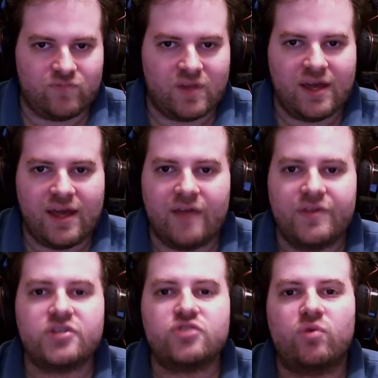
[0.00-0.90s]
And this
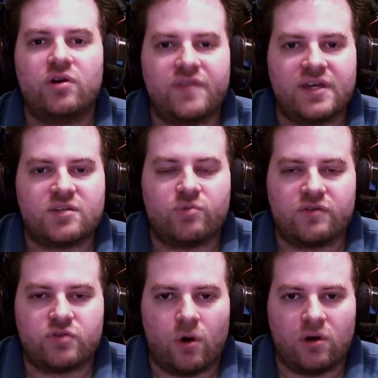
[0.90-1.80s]
is one of the things that we've
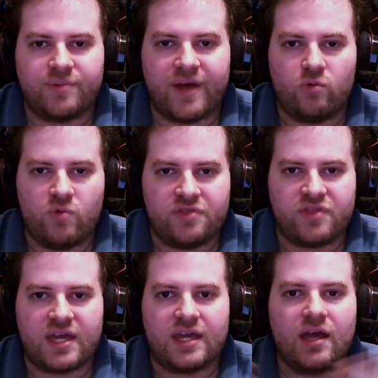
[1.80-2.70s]
talked about with
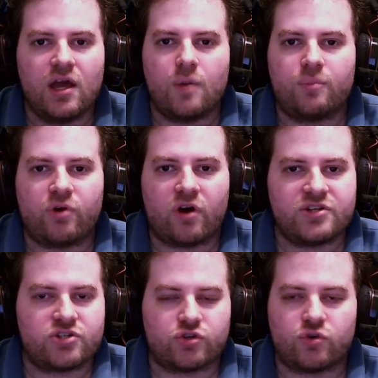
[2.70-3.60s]
the
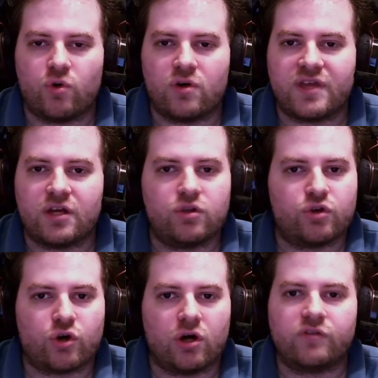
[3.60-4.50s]
pressure or the allure
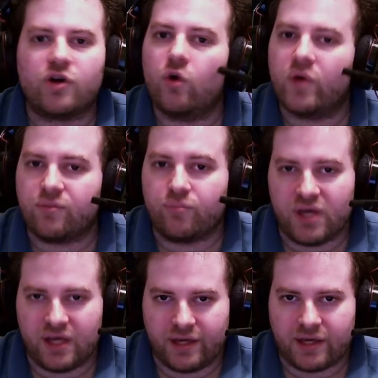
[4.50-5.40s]
of going
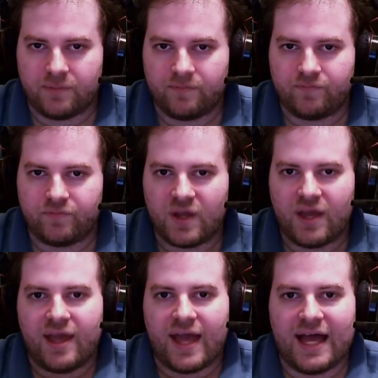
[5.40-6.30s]
big.
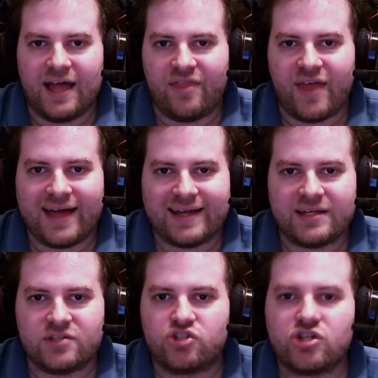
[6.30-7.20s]
And that is,
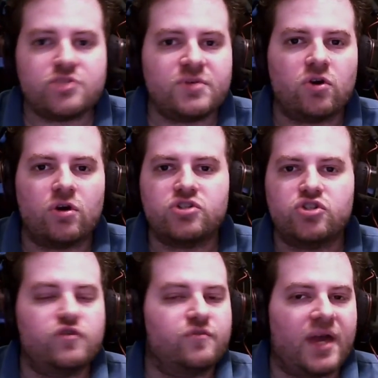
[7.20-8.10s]
just because you've
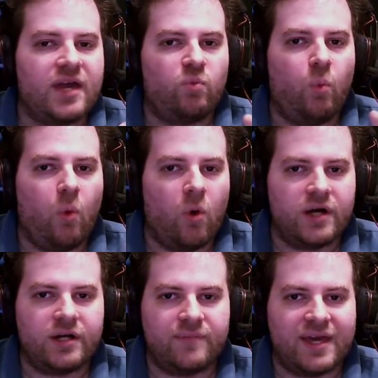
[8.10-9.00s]
made one
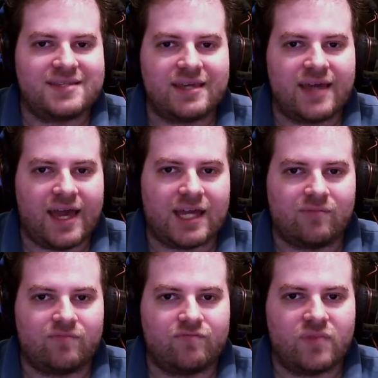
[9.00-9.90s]
amazing game
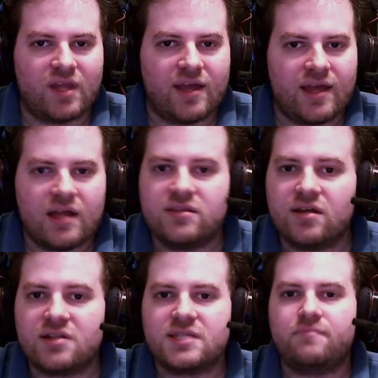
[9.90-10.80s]

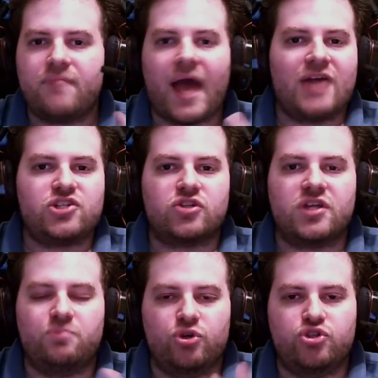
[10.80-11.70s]
doesn't magically
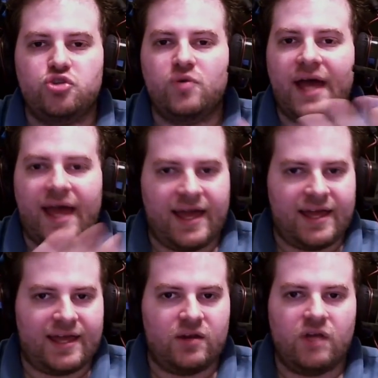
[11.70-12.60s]
put you
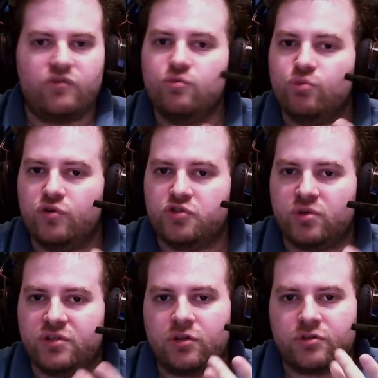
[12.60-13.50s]
ahead if you move to
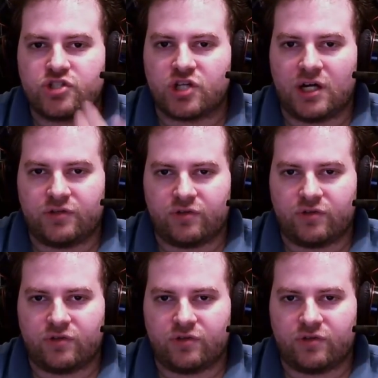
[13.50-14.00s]
another genre.